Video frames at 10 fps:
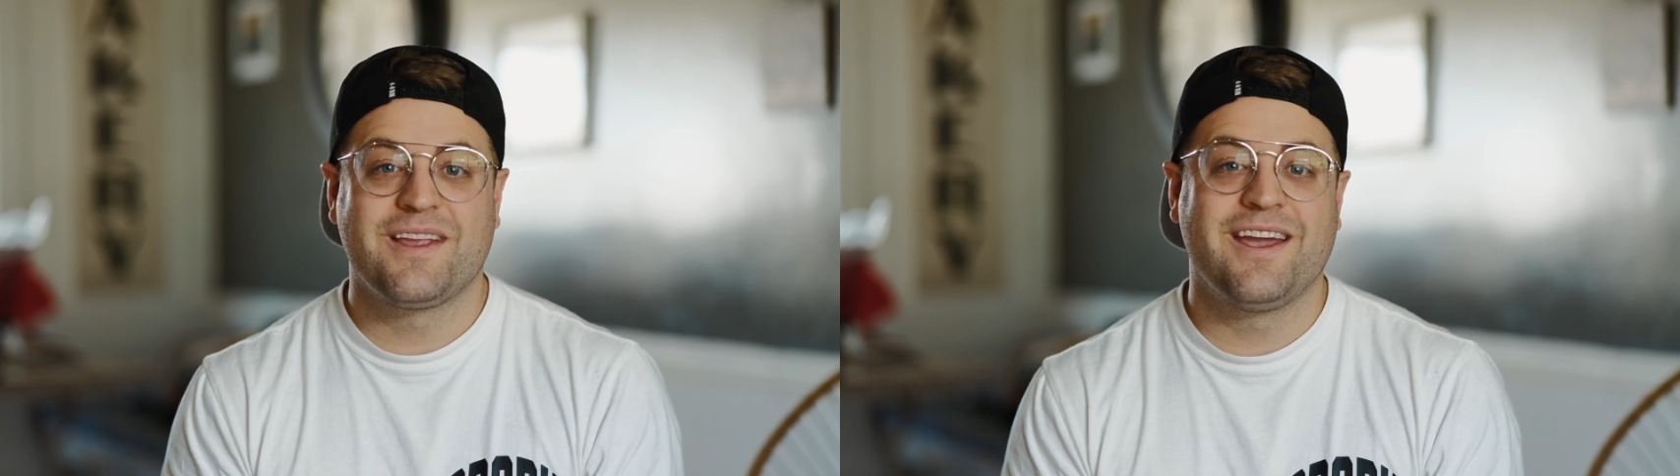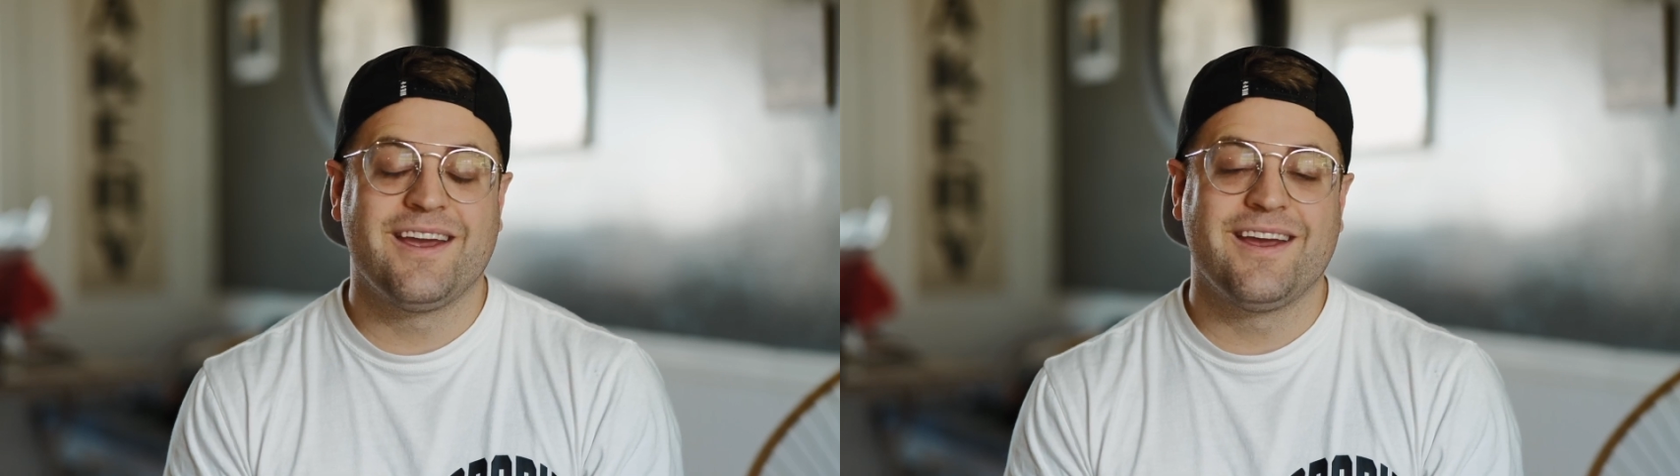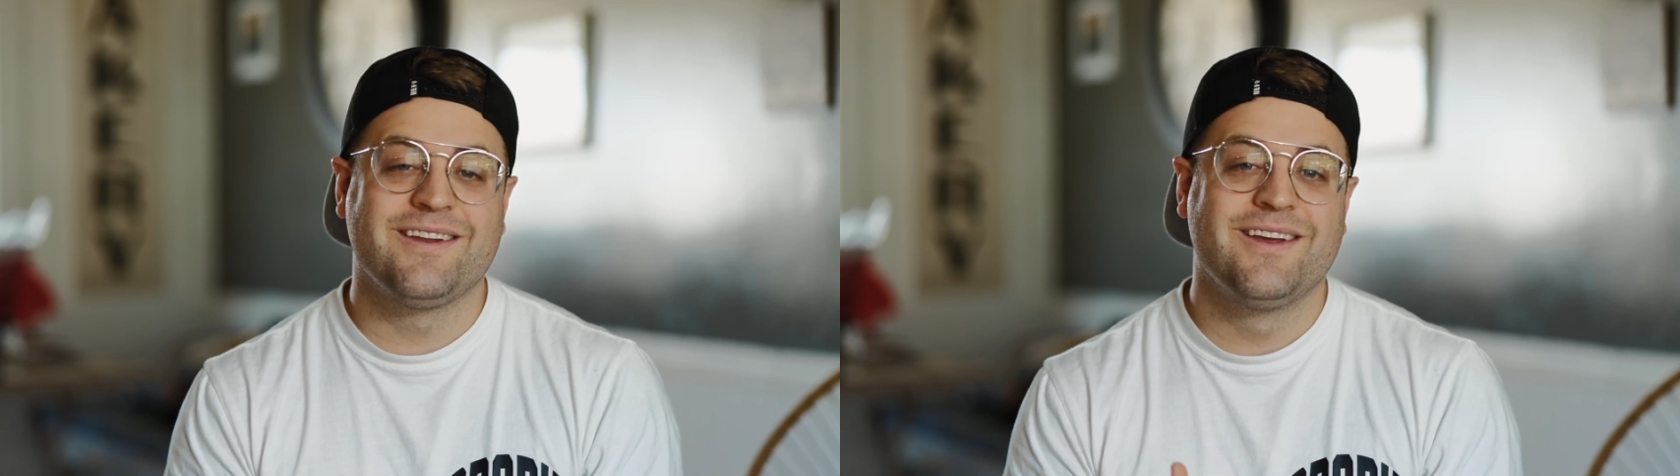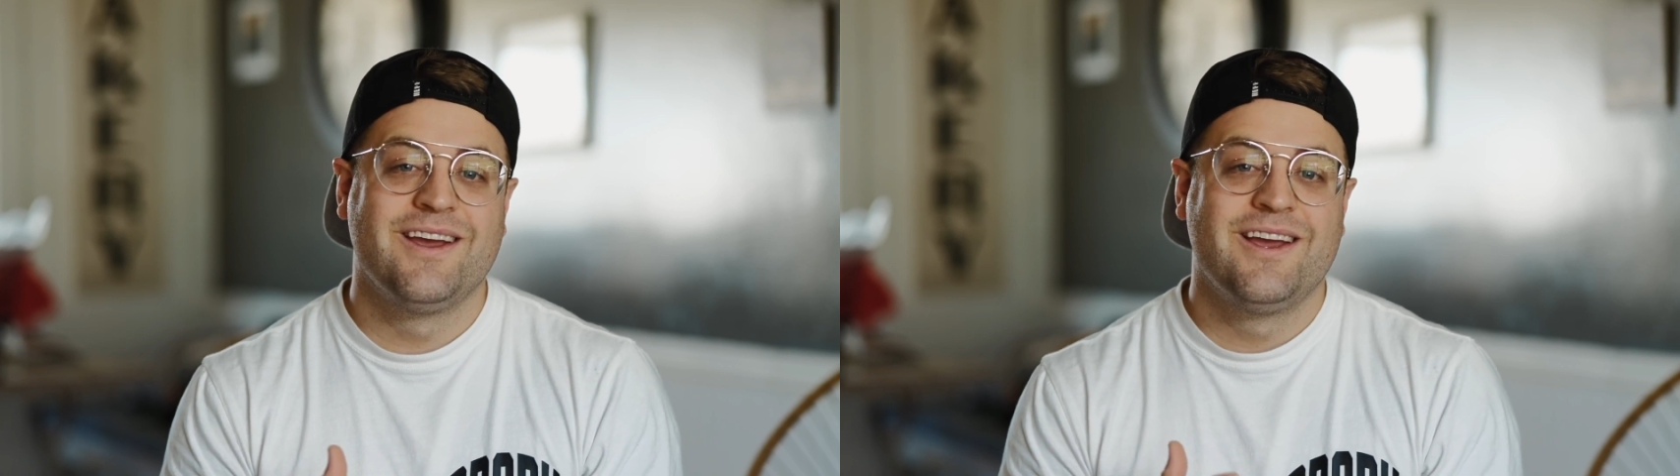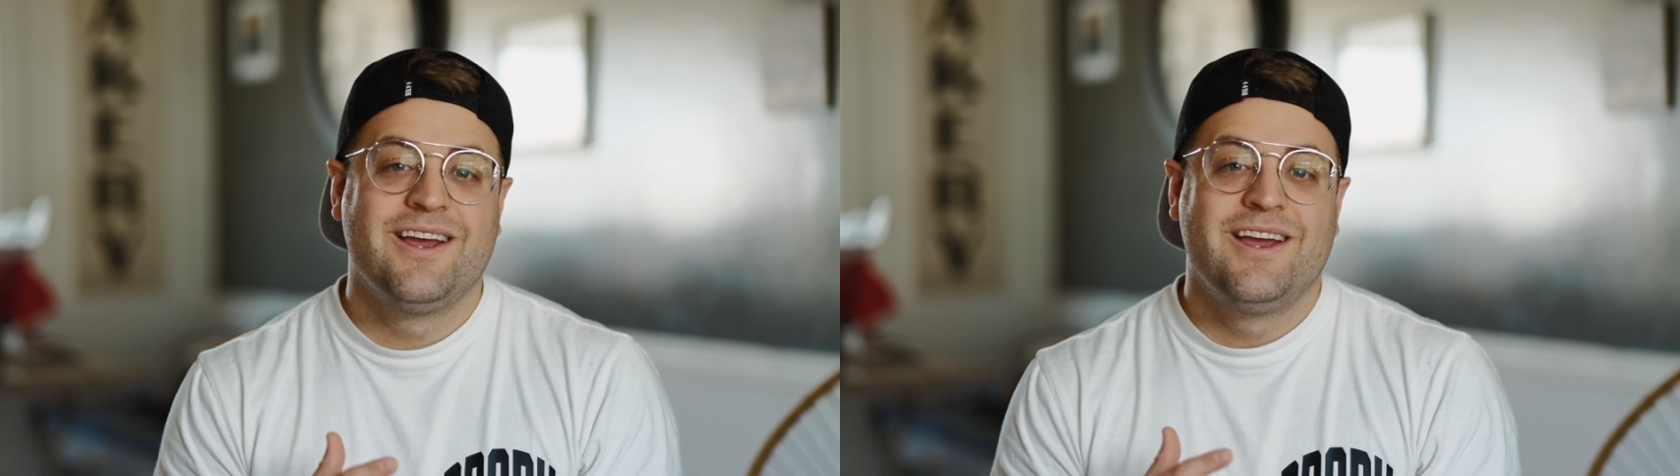And
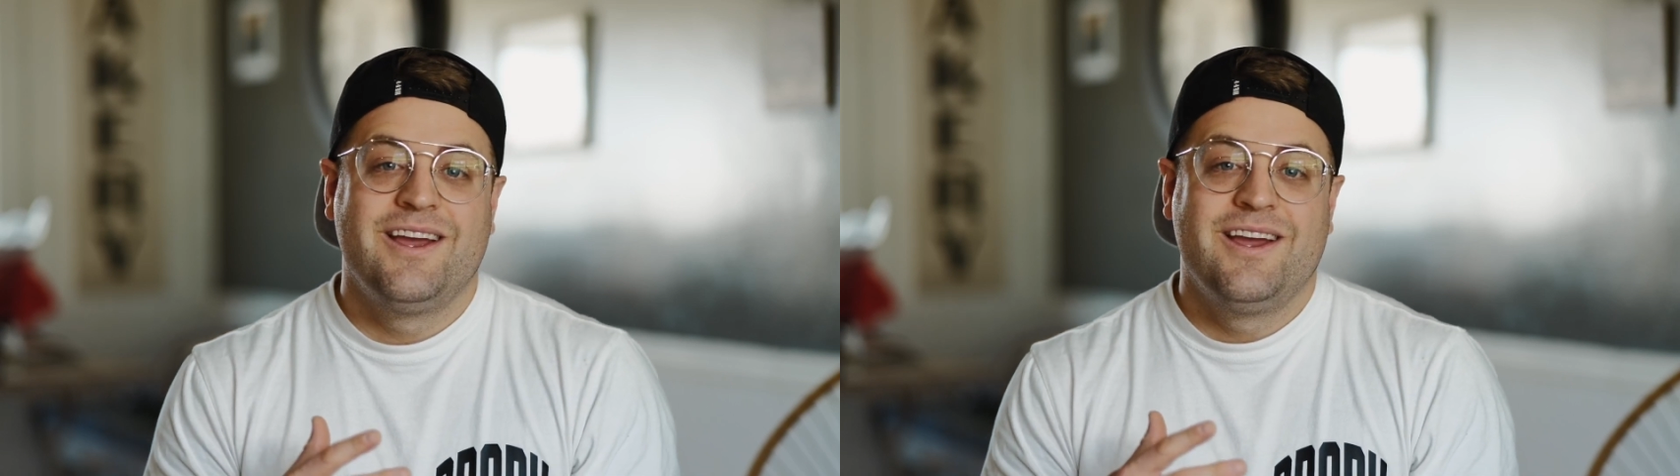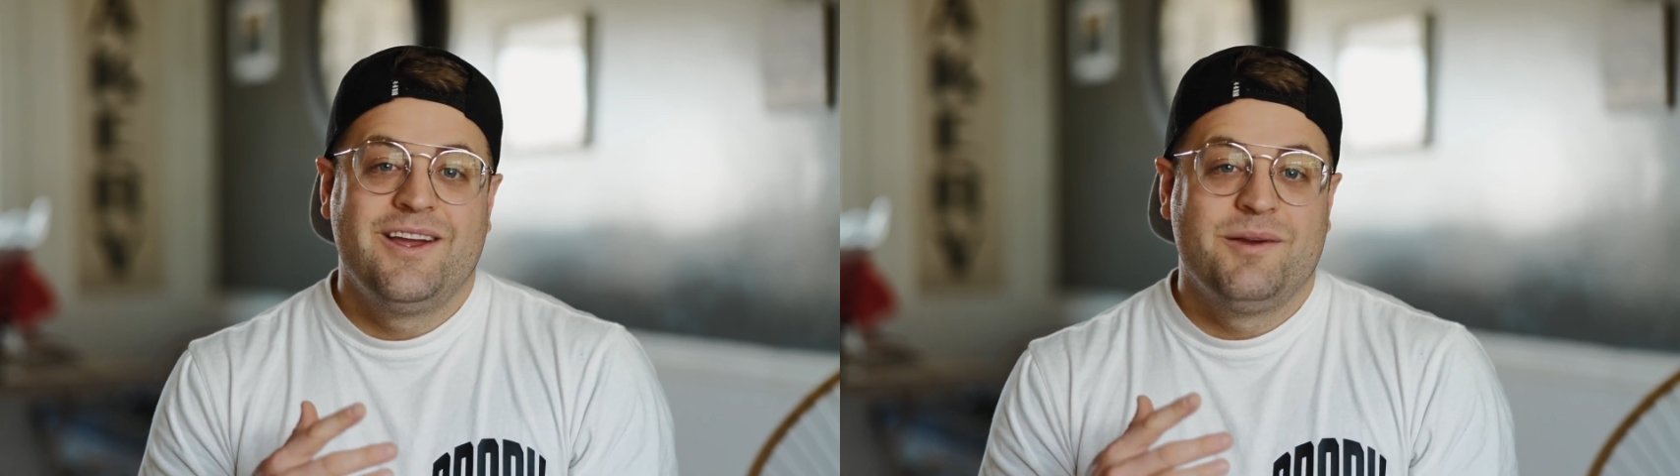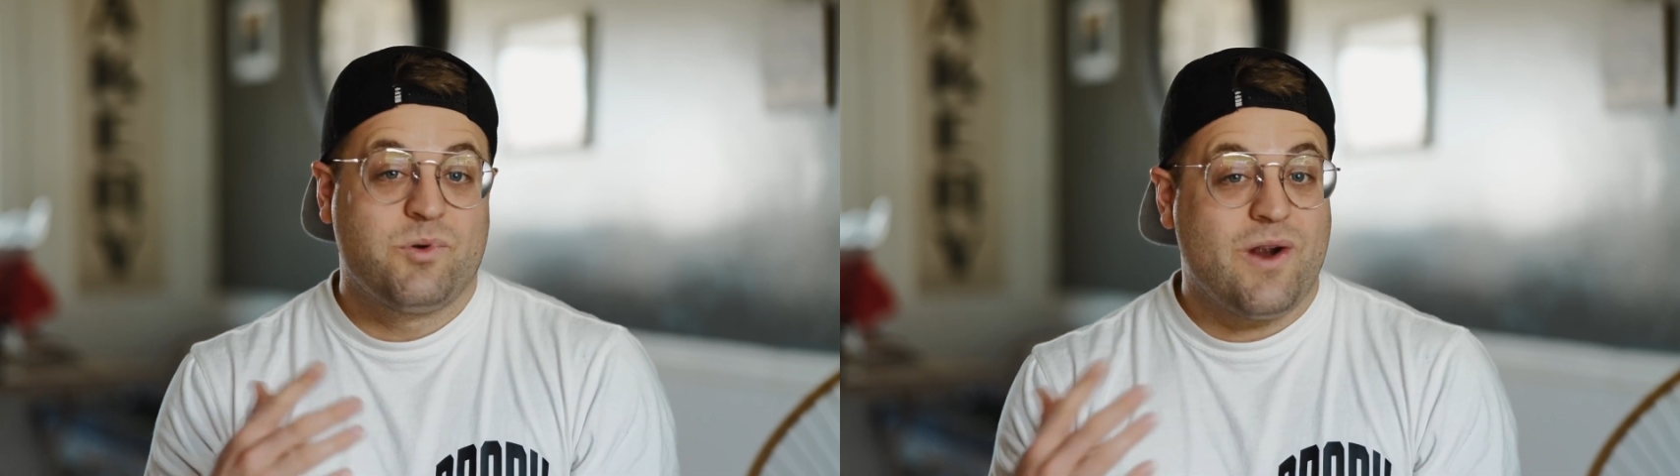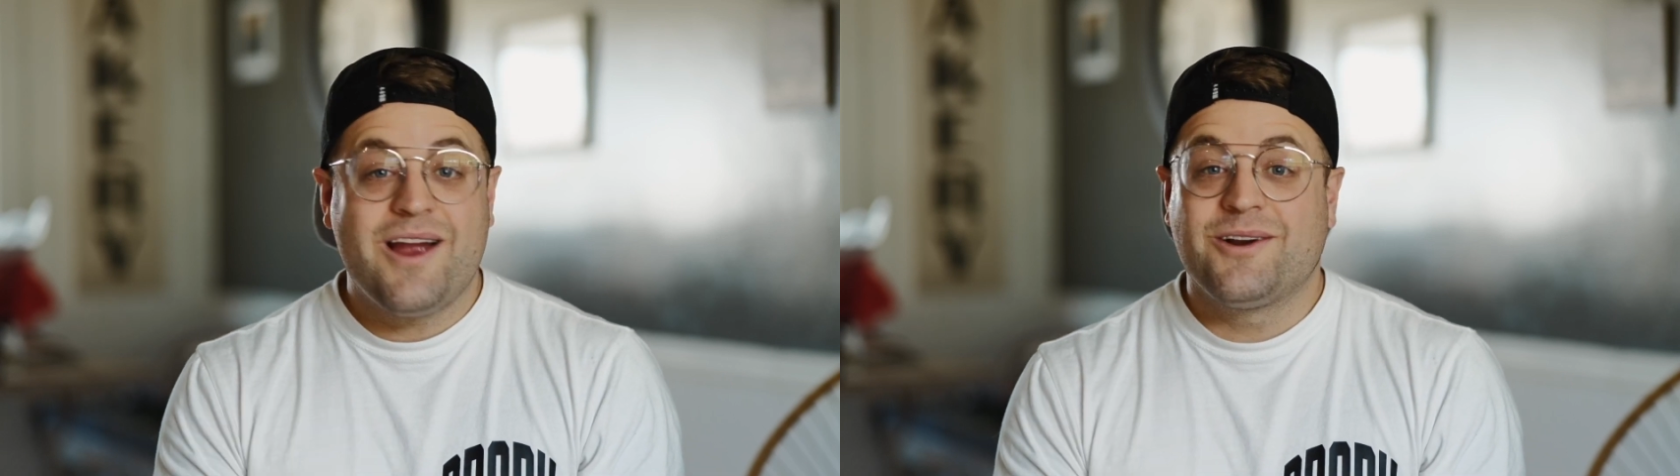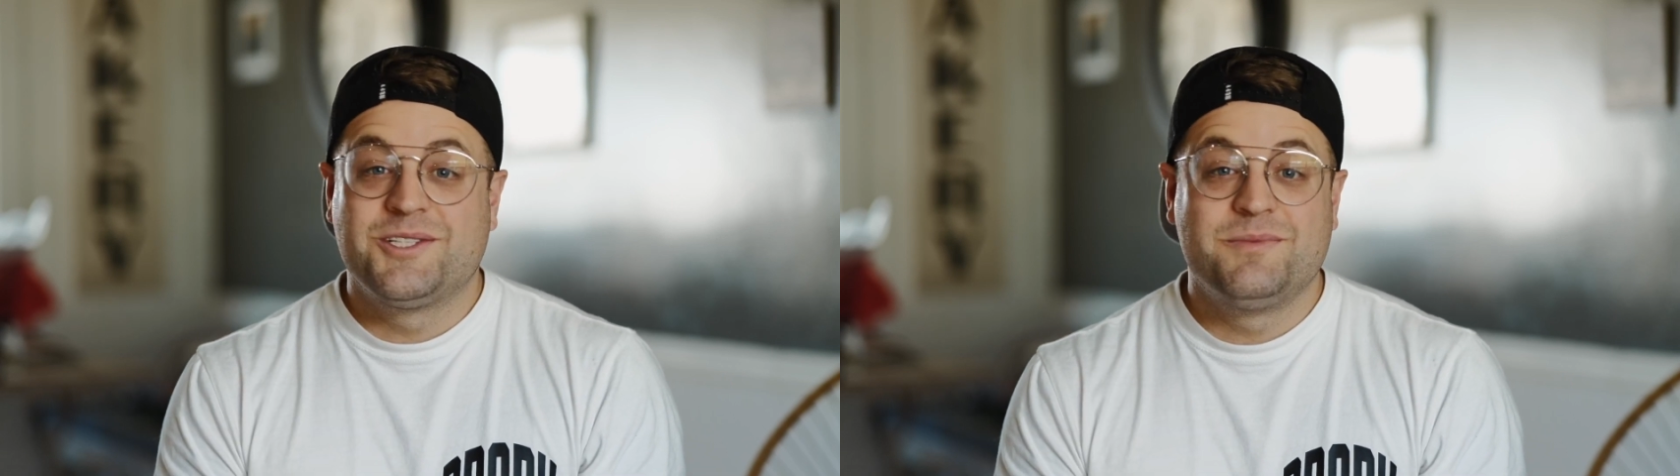
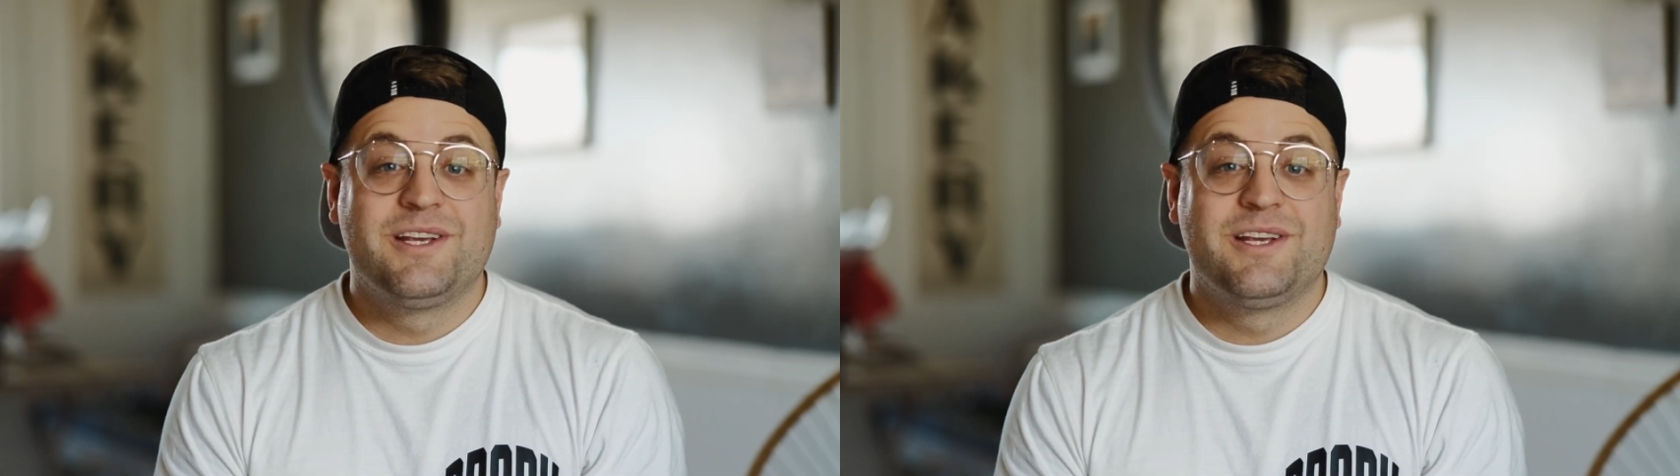prior to